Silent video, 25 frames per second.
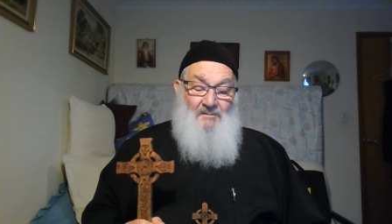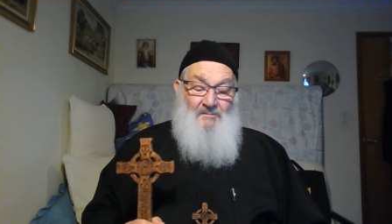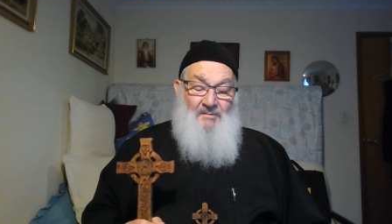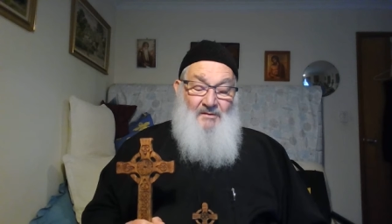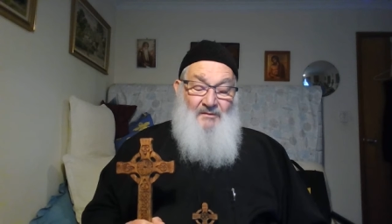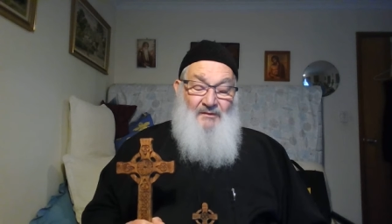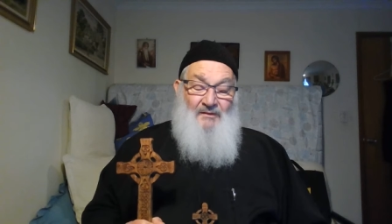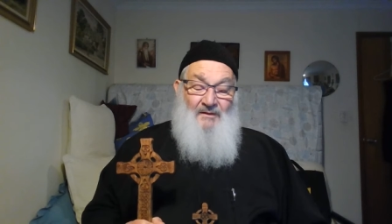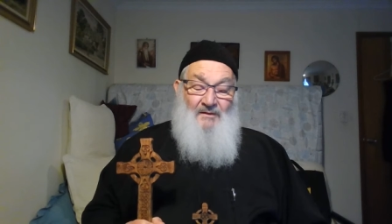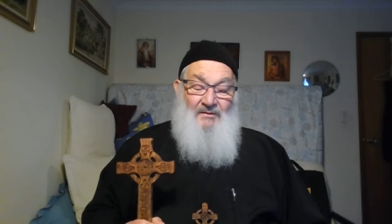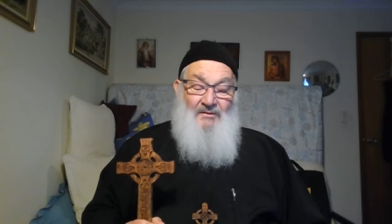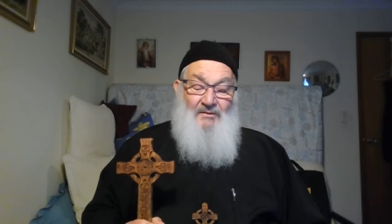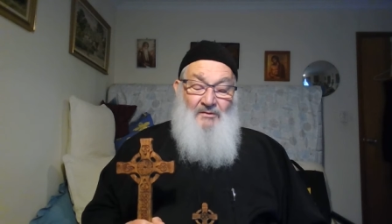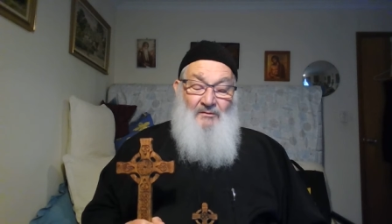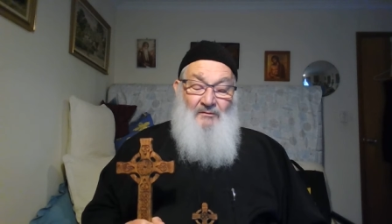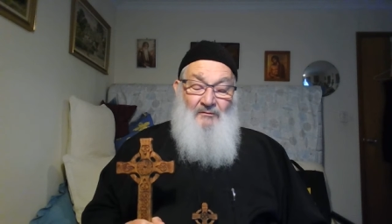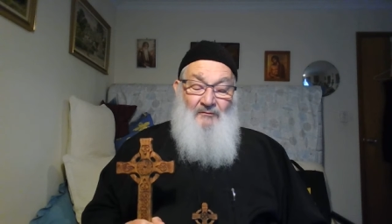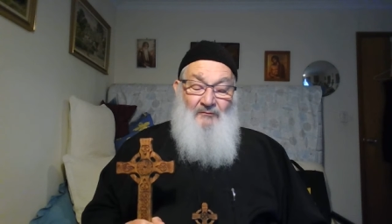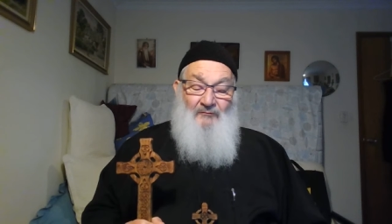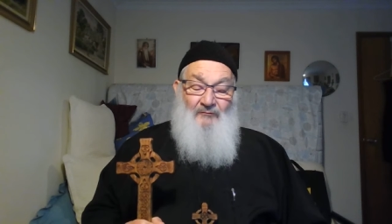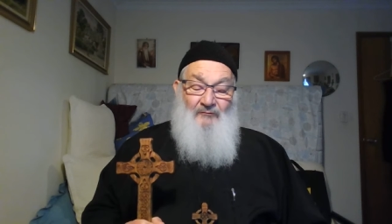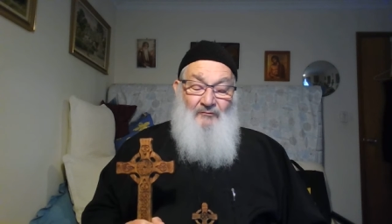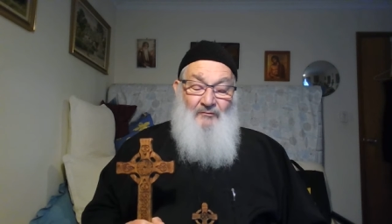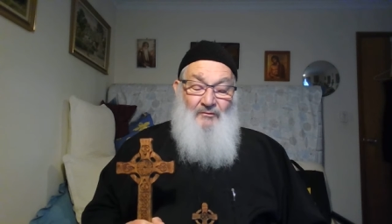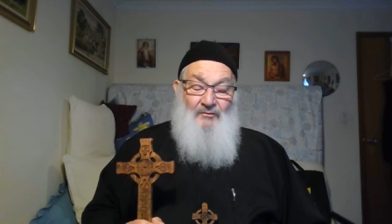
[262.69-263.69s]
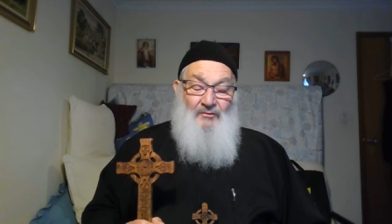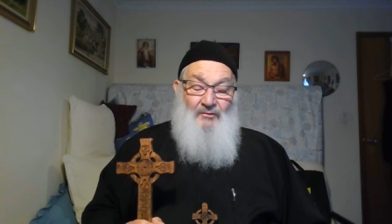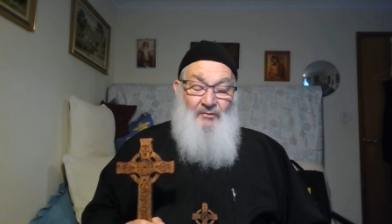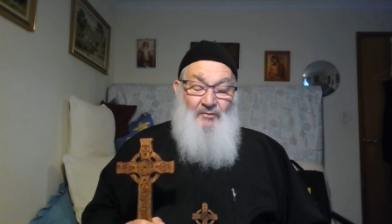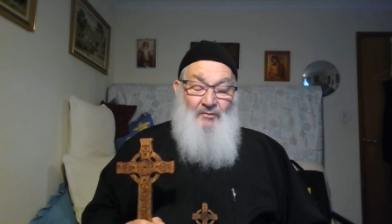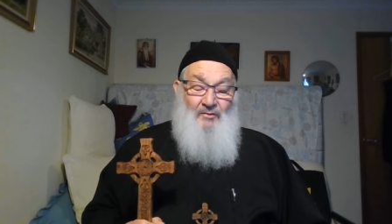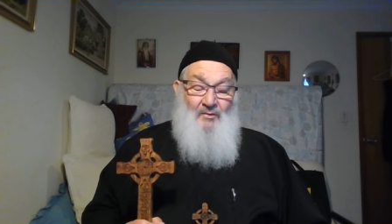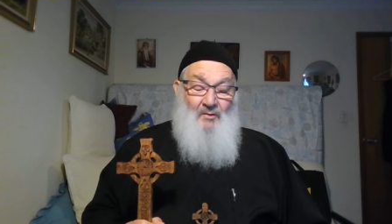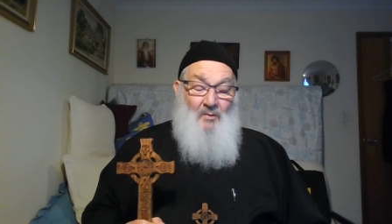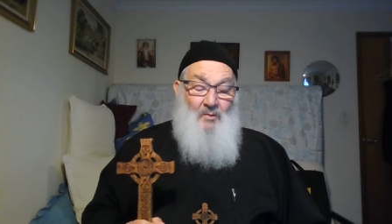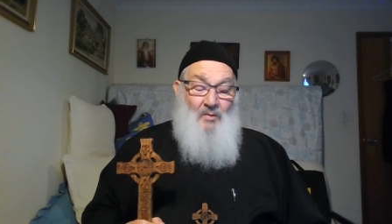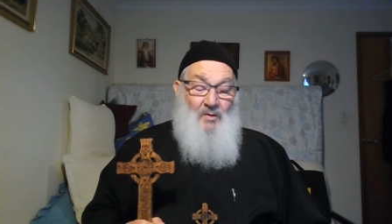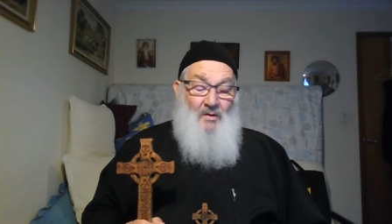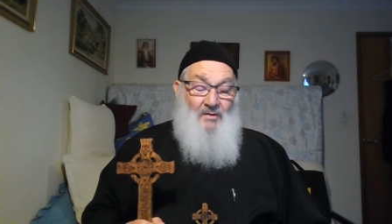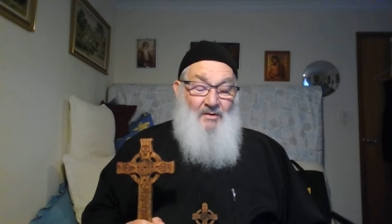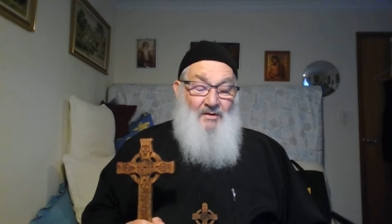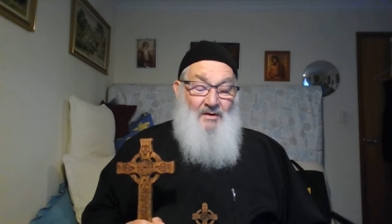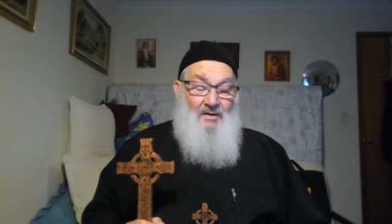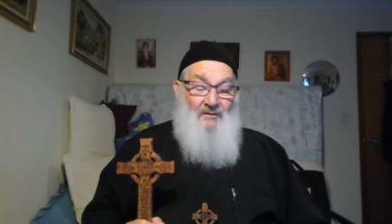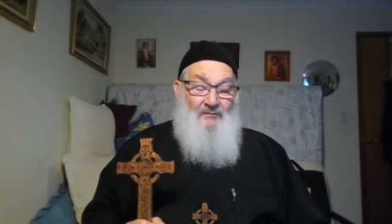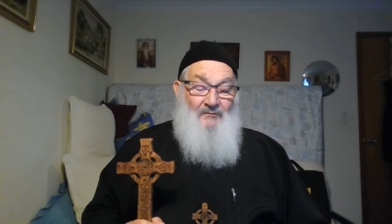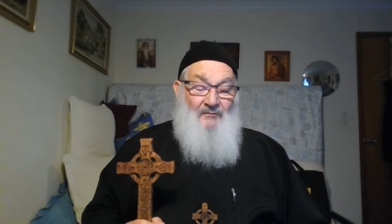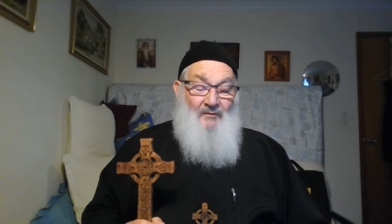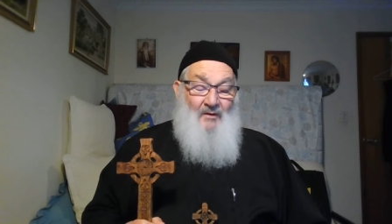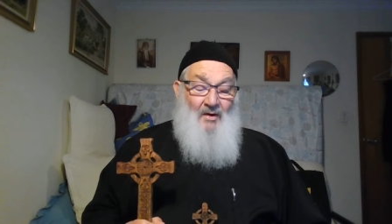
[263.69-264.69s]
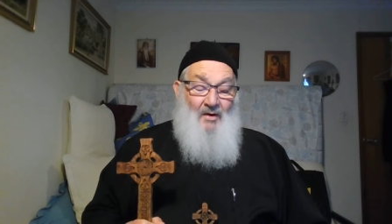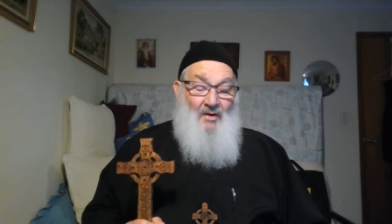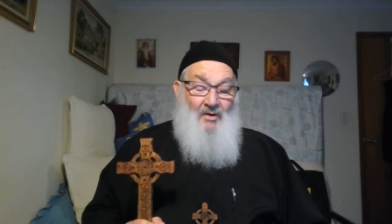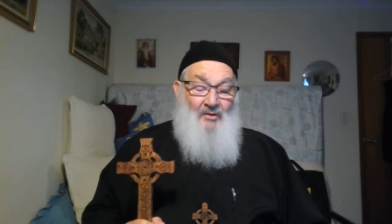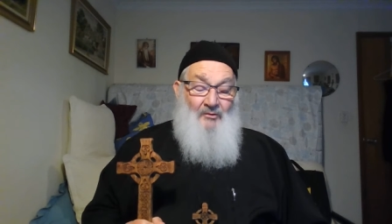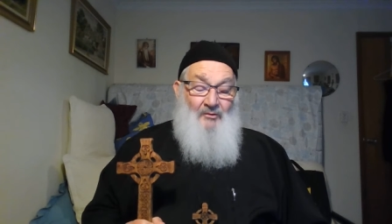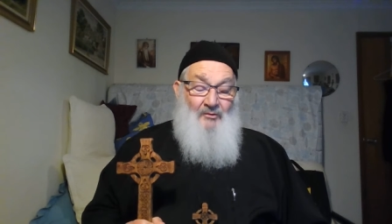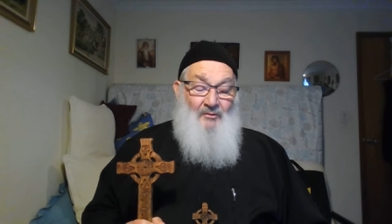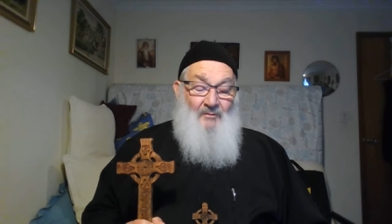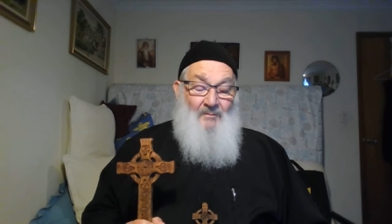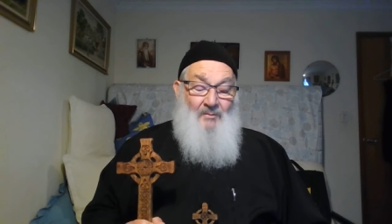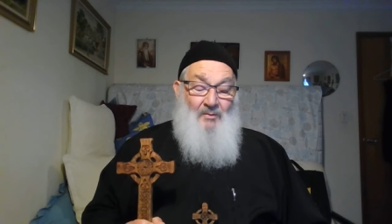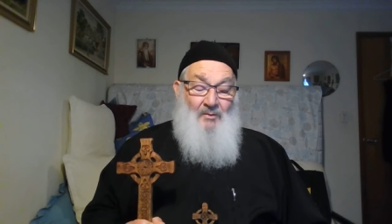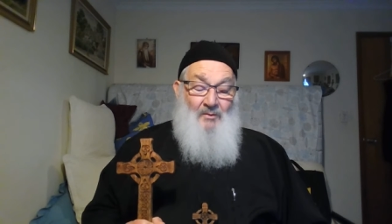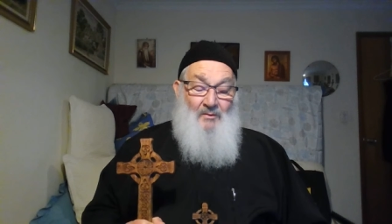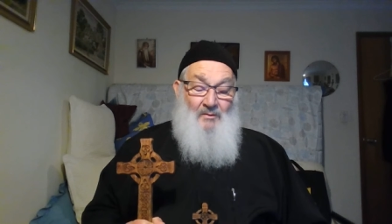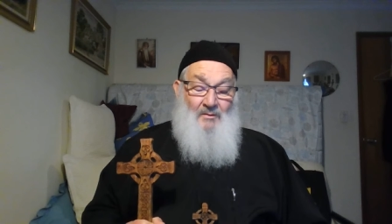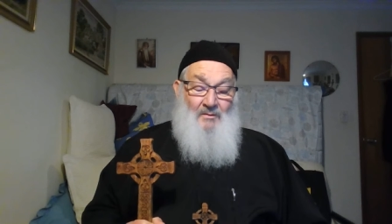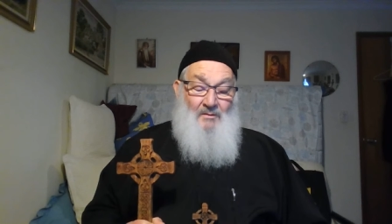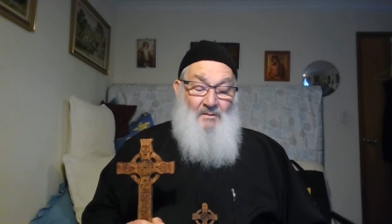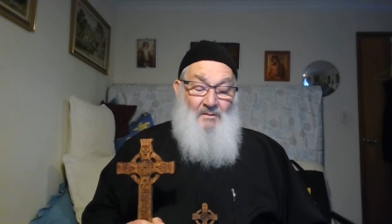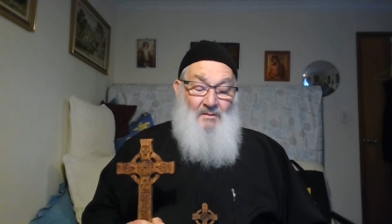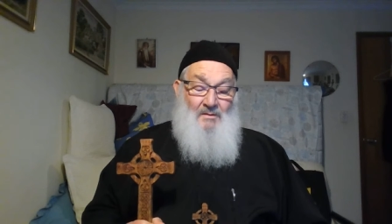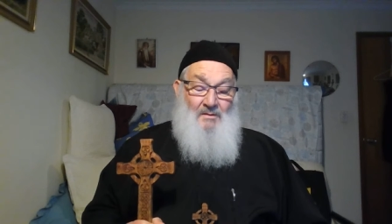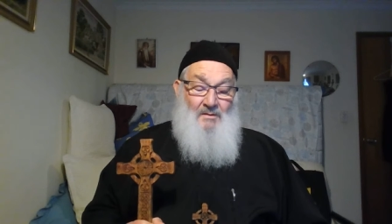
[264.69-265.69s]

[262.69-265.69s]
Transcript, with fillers: but that you should do what is honourable,